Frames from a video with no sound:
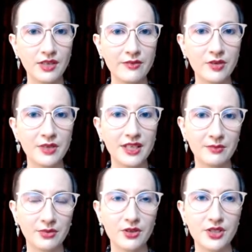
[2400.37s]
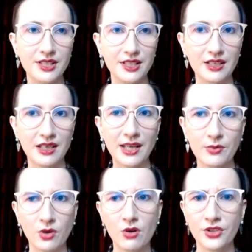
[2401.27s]
Everybody approaches it like
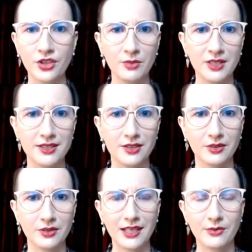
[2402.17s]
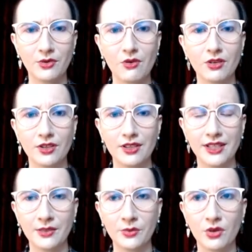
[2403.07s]
we're all newbies to it. Like we're all
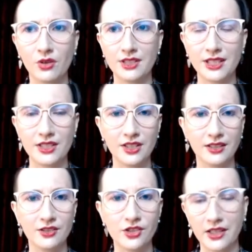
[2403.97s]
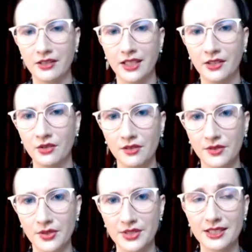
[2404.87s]
learning and we're all teaching and sharing and all of
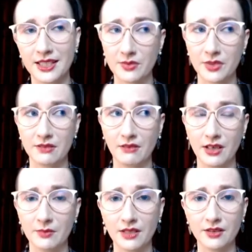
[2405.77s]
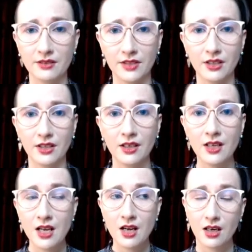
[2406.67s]
those things. That's what's great about the V R
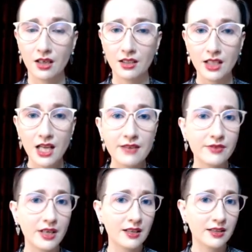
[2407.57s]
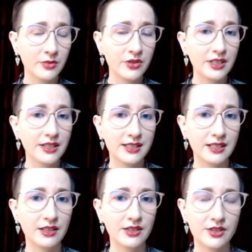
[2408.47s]
Art Live uh, community, is
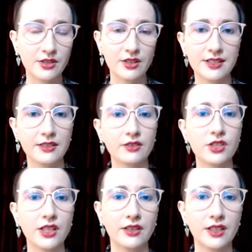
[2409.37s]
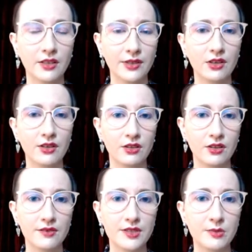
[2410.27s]
that there's a lot of skill sharing going on and a
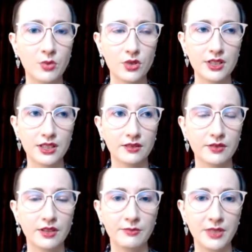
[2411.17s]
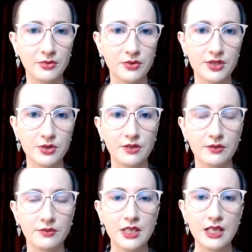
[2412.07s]
lot of supporting of, of people's sort of,
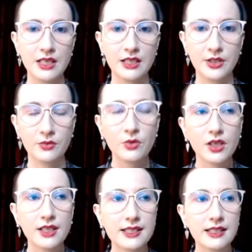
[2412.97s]
you know, works.